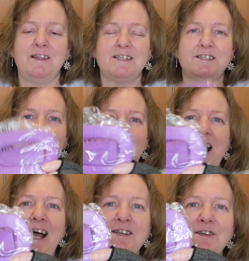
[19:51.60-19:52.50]
this has got a
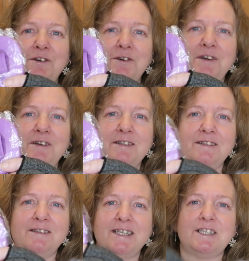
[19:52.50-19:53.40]
handle.
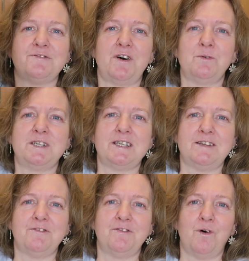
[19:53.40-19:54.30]
This is folded
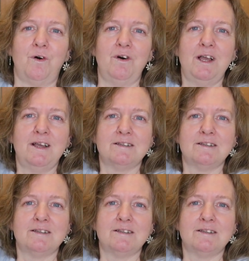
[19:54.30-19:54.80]
in four.